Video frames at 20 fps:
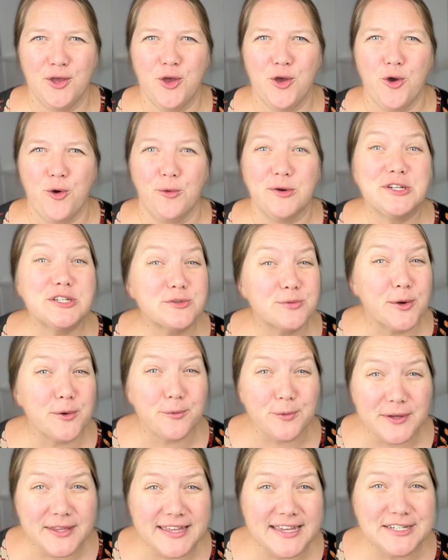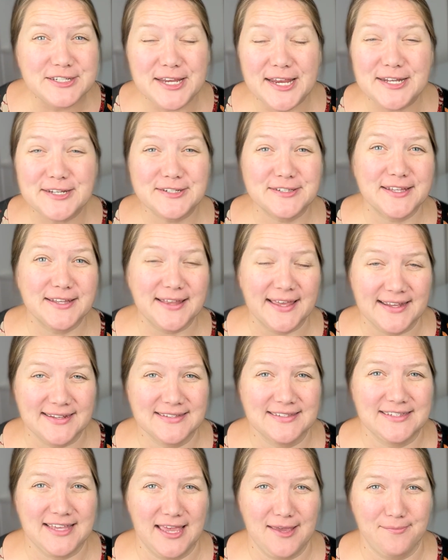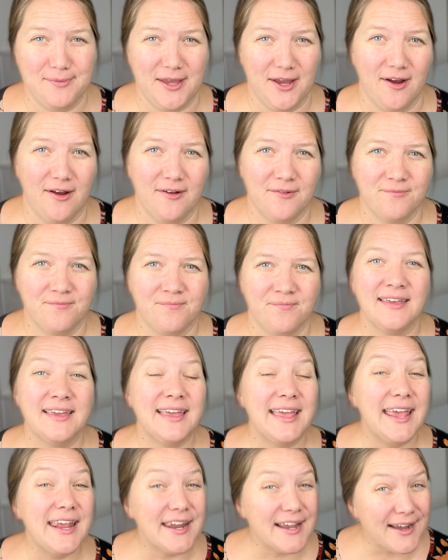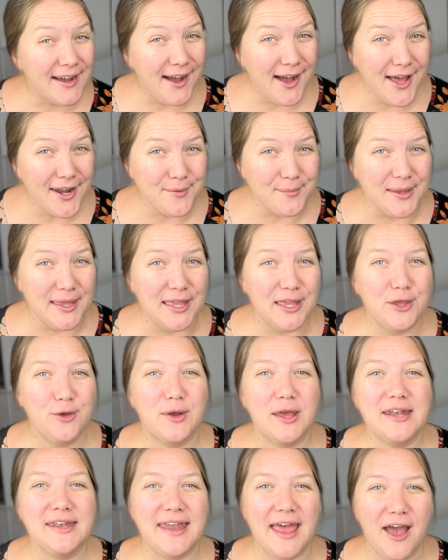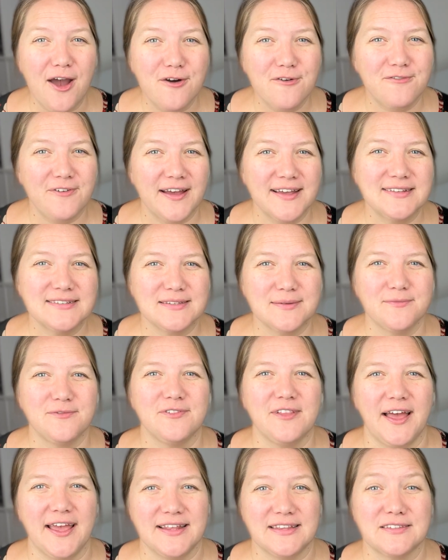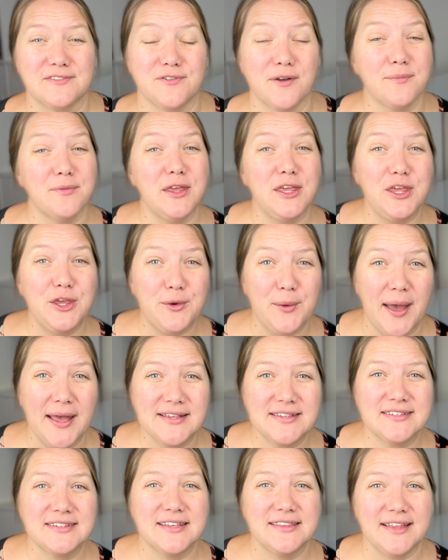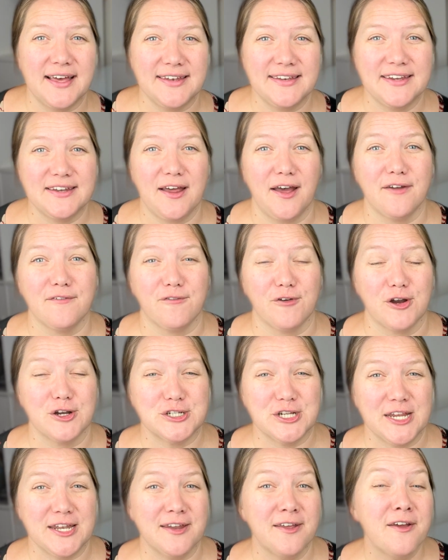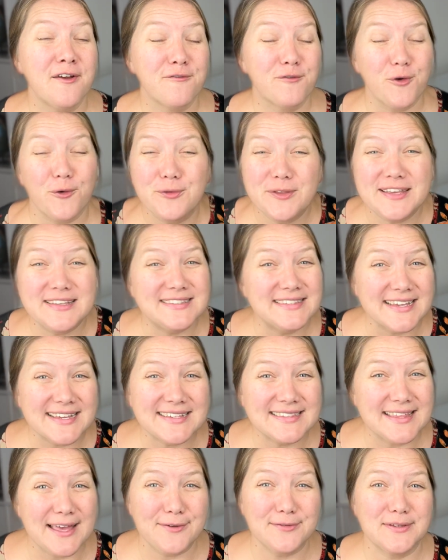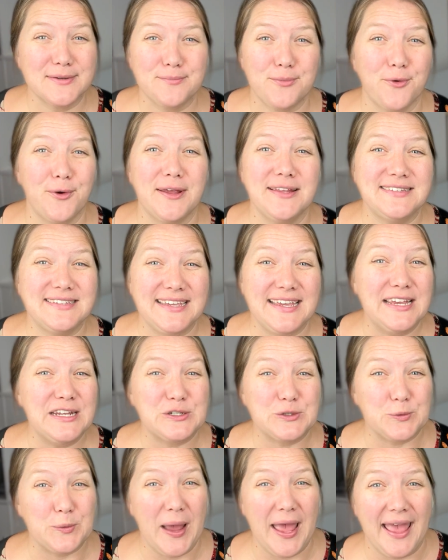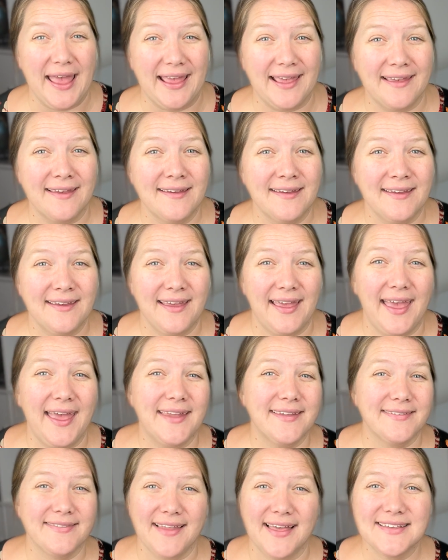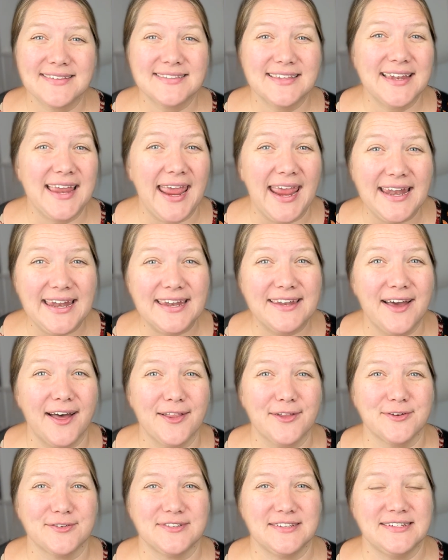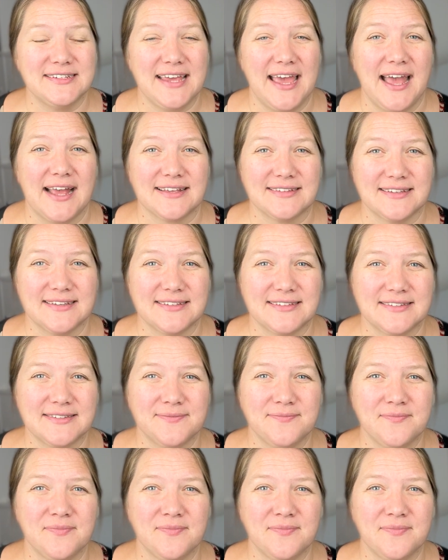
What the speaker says: which is what really changed the landscape here. In economy, you can now find some flights from the US to London on Virgin for only 6,000 points each way and less than $80 in taxes.